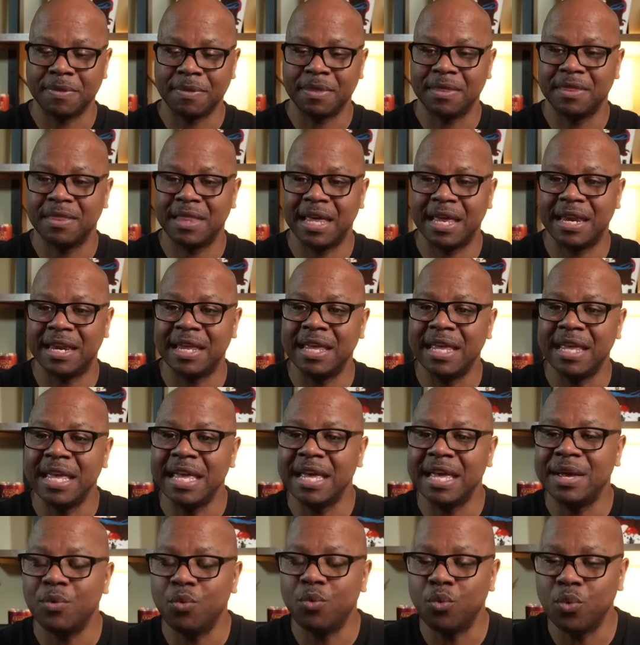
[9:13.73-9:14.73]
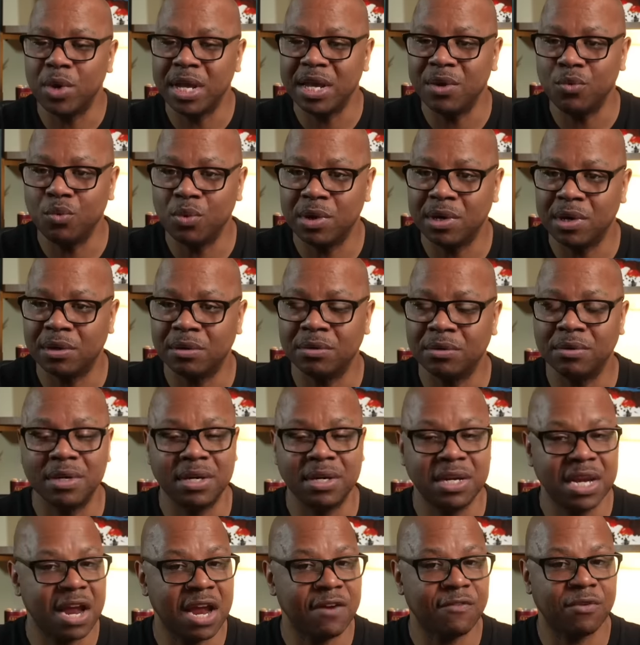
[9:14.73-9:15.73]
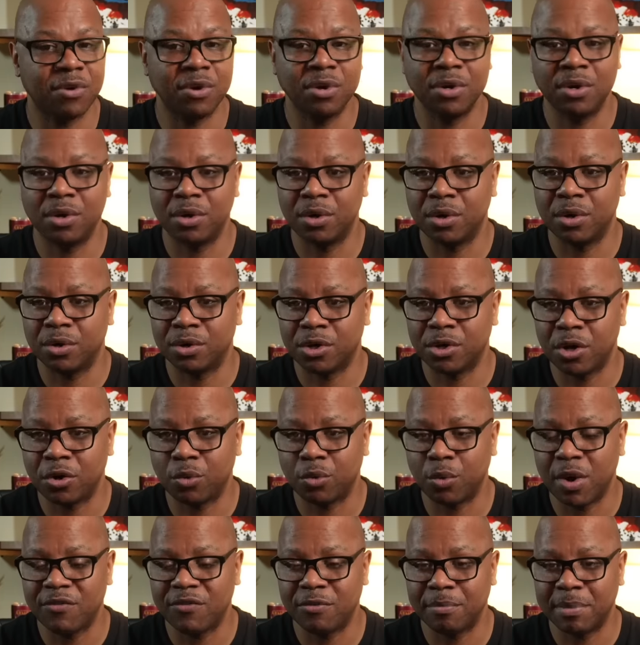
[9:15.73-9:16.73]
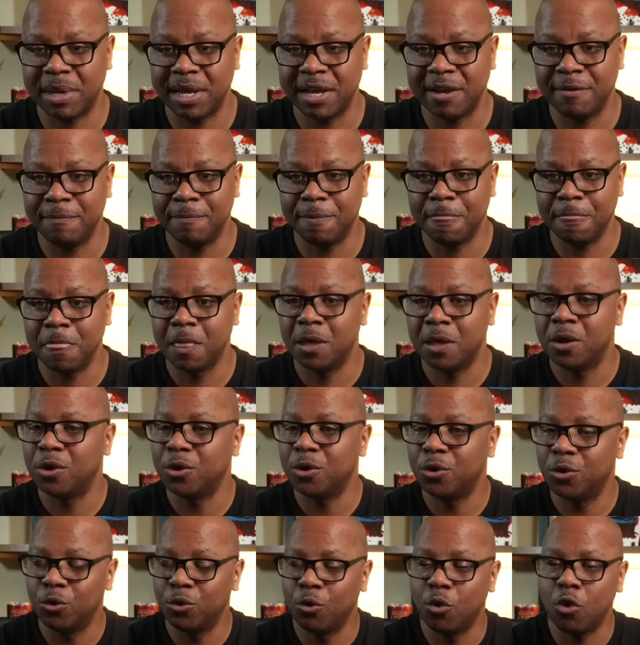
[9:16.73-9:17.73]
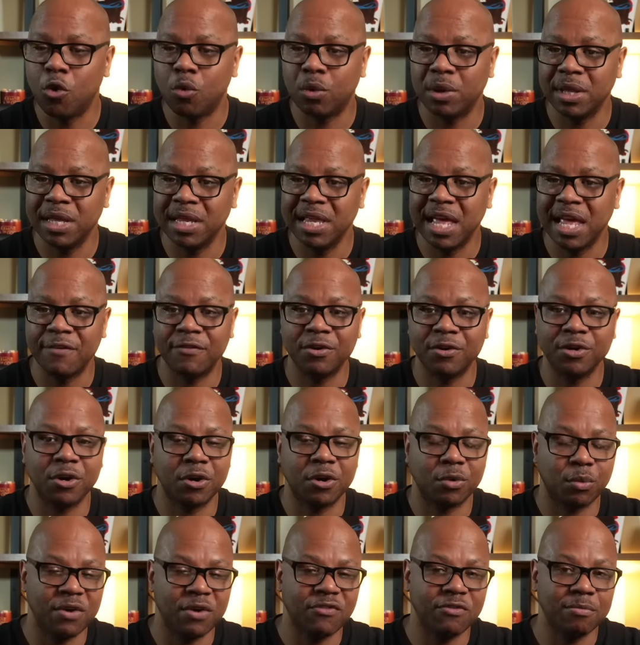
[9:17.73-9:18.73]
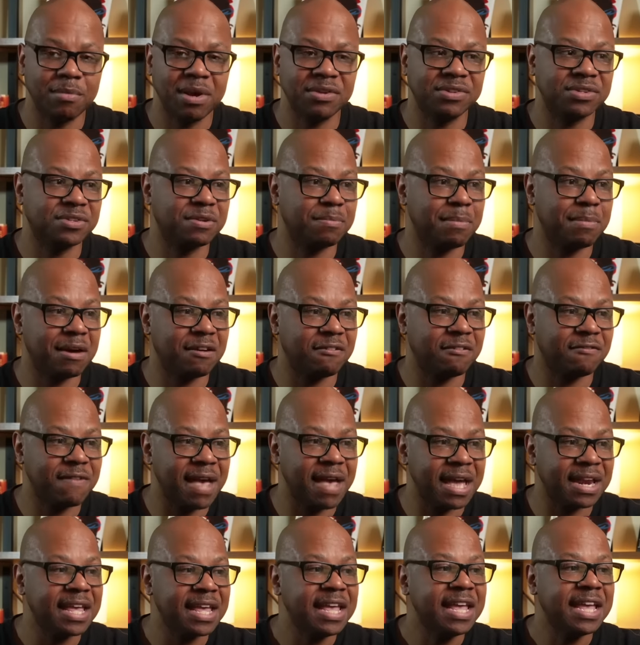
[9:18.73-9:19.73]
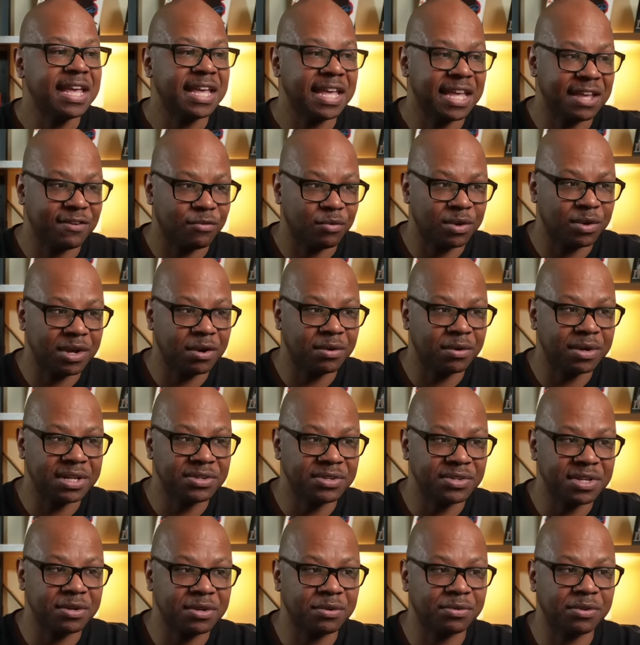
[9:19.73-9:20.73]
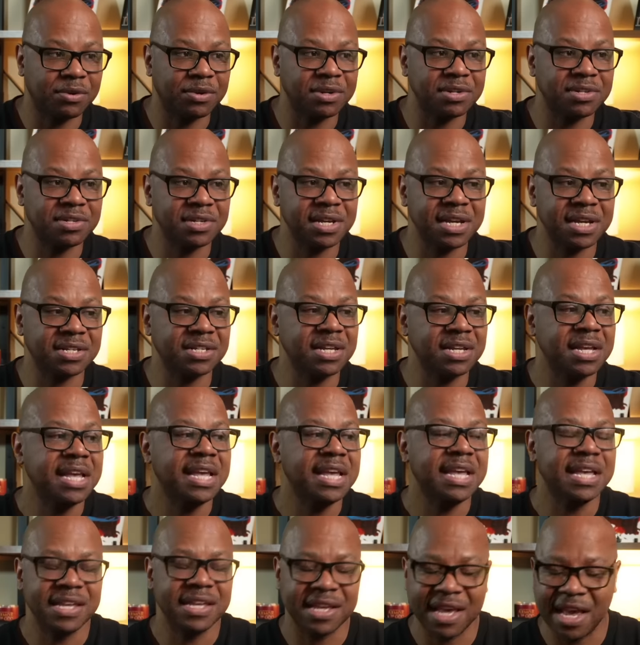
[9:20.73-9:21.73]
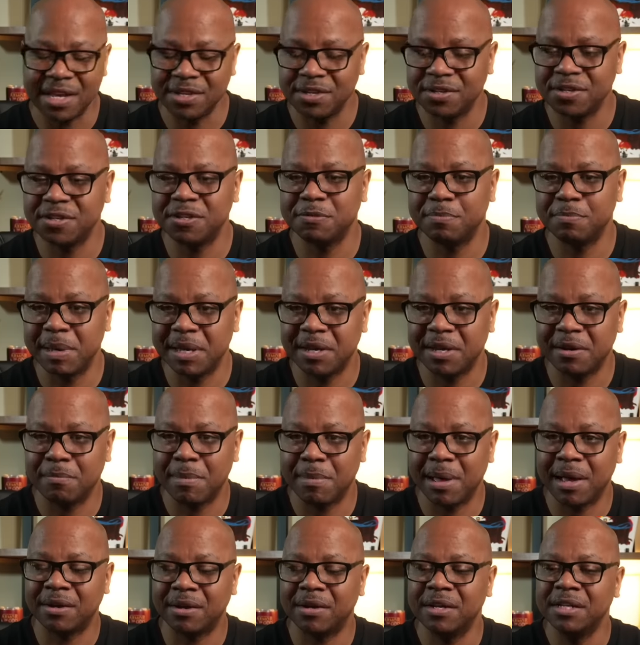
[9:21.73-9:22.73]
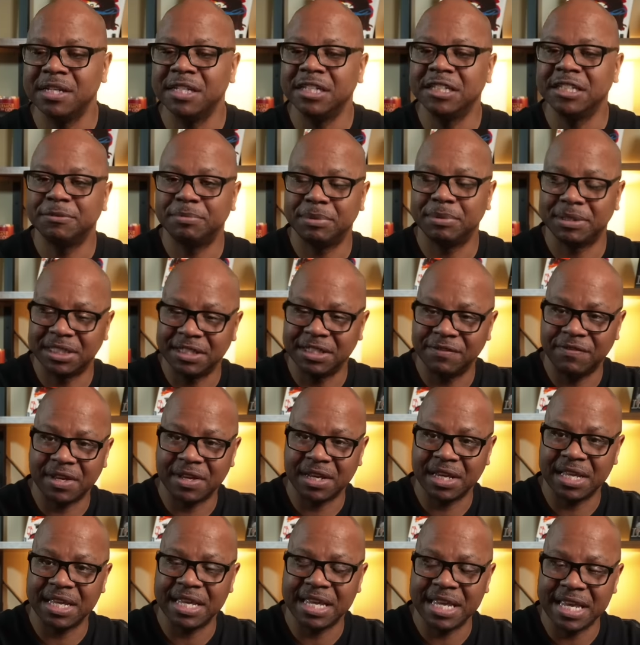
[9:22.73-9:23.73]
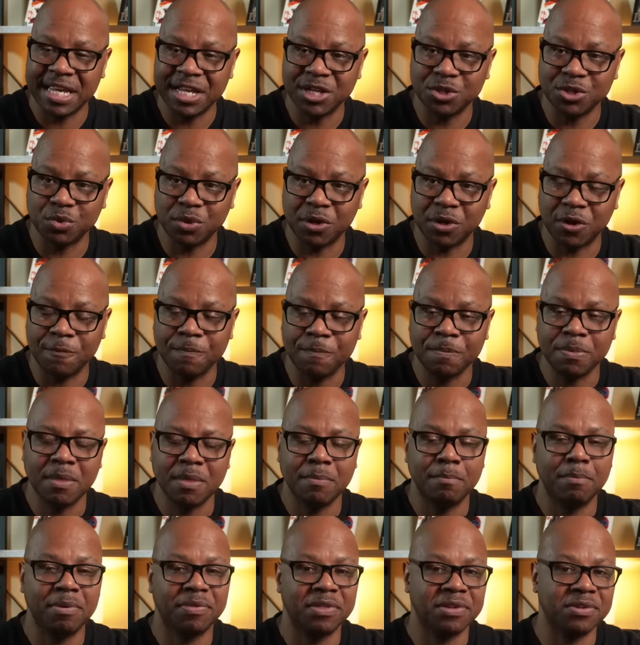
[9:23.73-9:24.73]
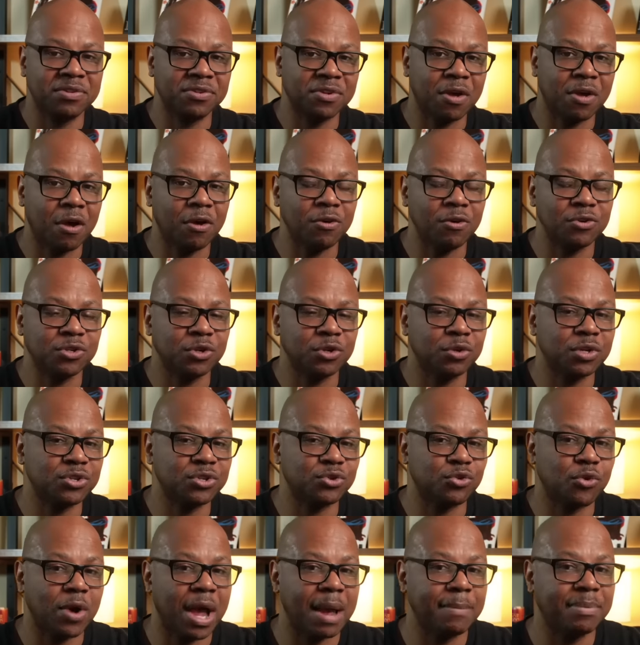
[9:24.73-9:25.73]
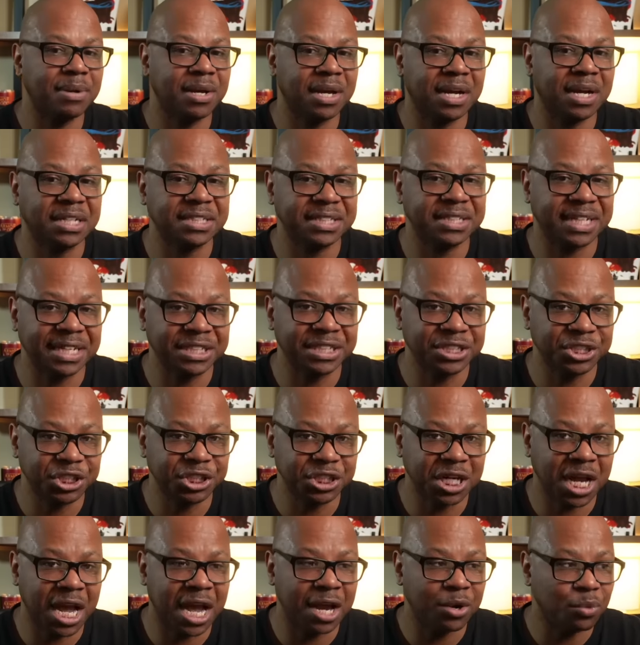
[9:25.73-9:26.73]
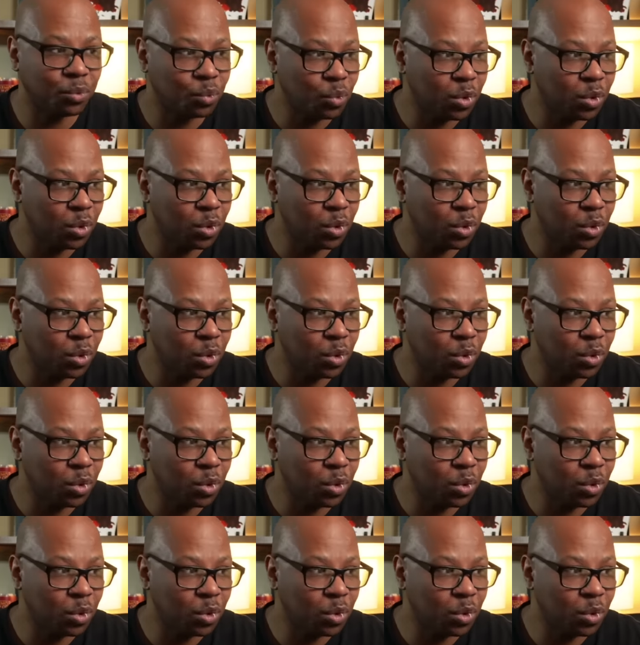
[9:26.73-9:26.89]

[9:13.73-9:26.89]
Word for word: then we will never turn away from him, nor will he ever turn away from us. As a matter of fact, if we go to Ezekiel 36, yes, this is speaking about specifically Israel, but this is also ascribed to us in John